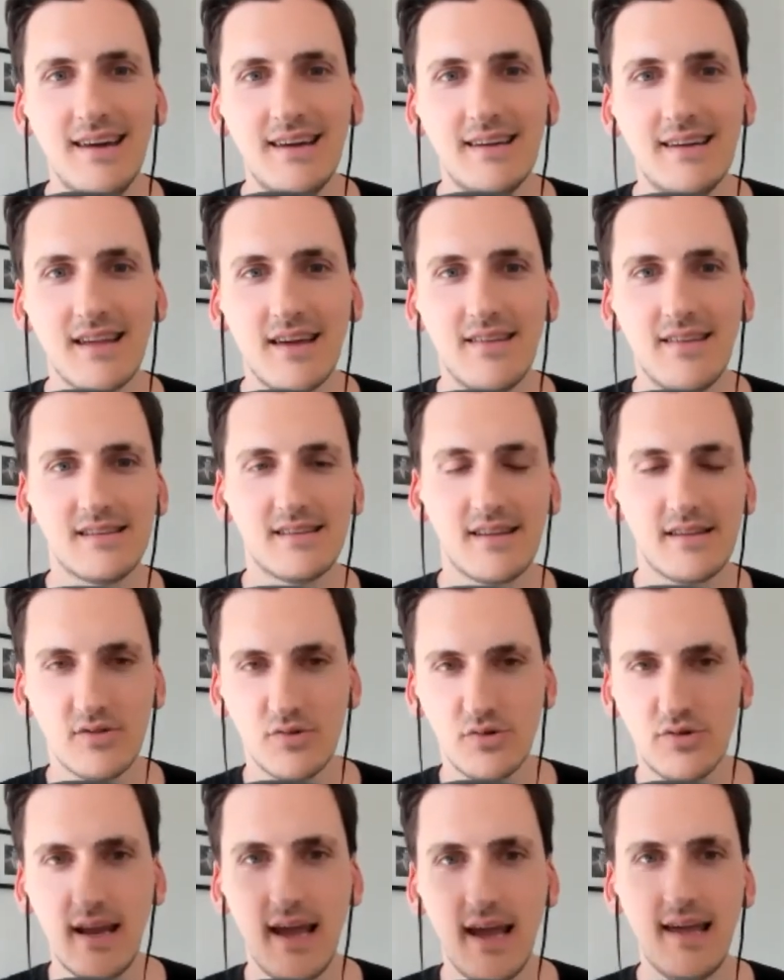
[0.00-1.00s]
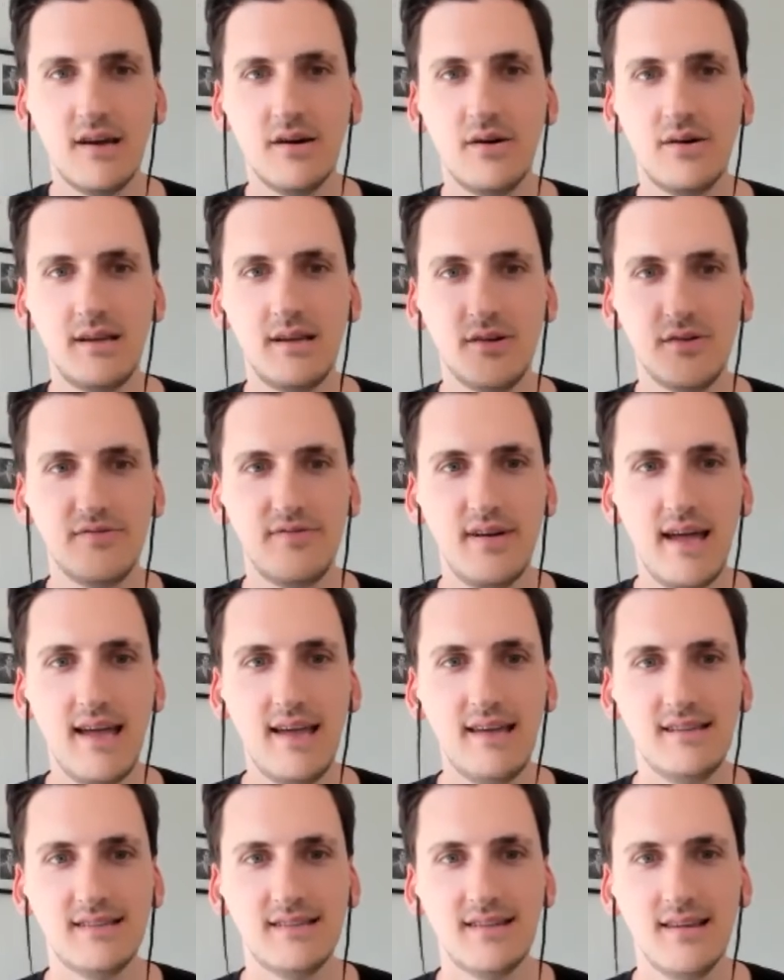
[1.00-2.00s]
It's like there's a tornado in your
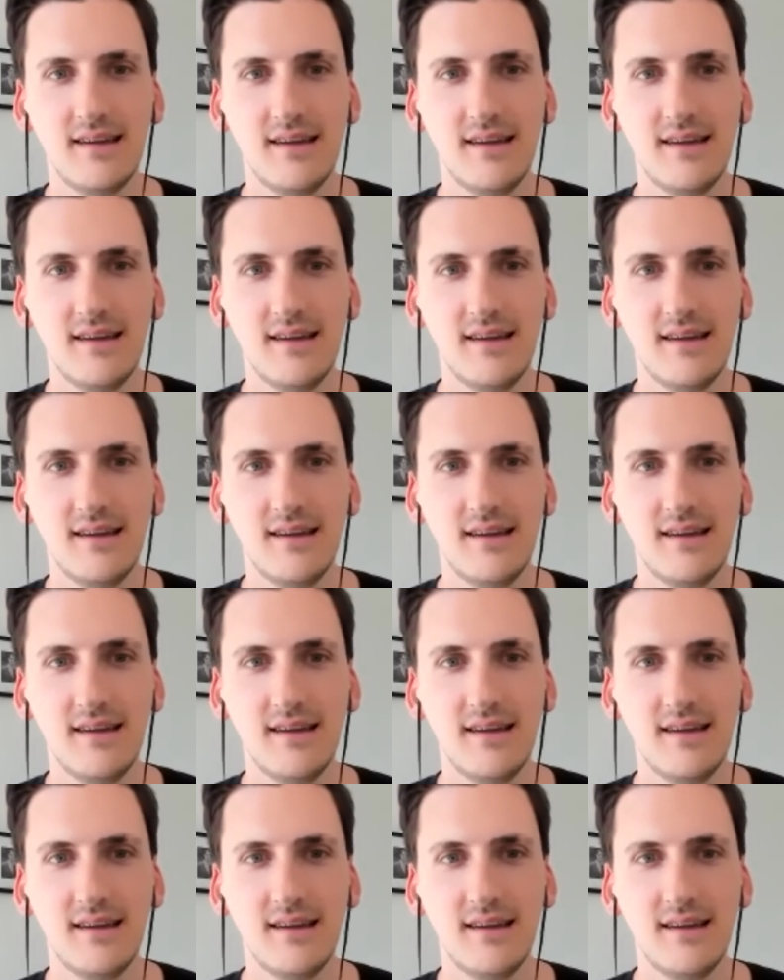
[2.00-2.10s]
face